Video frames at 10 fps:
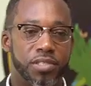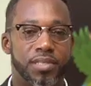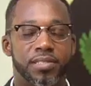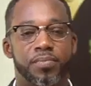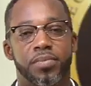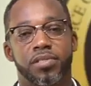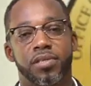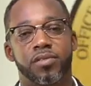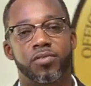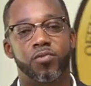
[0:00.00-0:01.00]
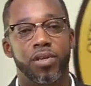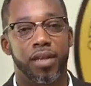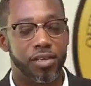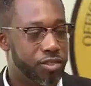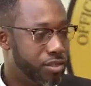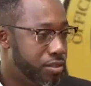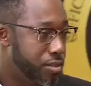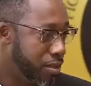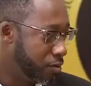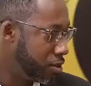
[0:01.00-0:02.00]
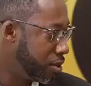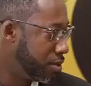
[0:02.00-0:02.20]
as it pertains to elections in St. Lucia.